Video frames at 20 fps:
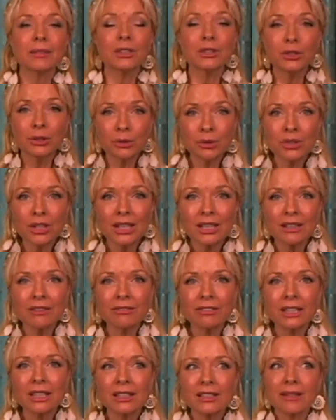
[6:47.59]
Tuesday
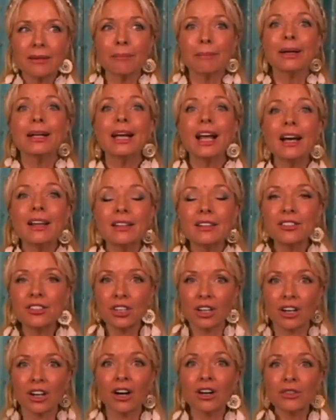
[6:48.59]
evenings and many others
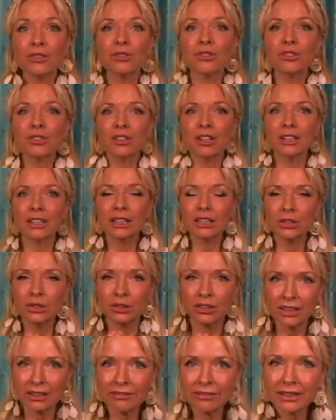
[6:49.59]
are also starting to
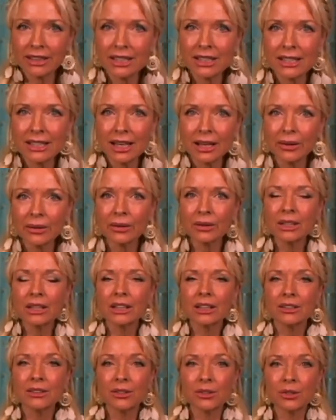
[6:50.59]
give this now,
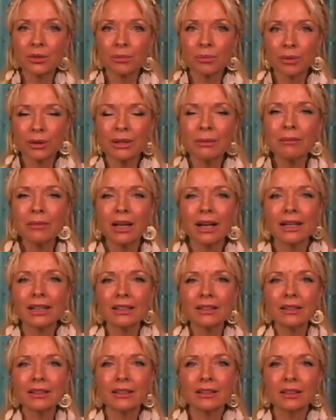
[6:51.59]
the supreme
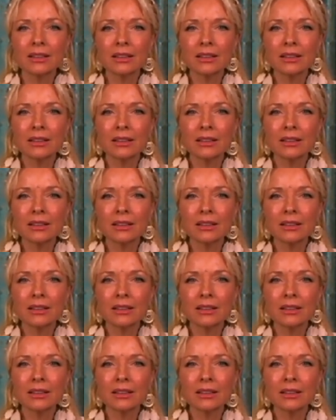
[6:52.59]
light,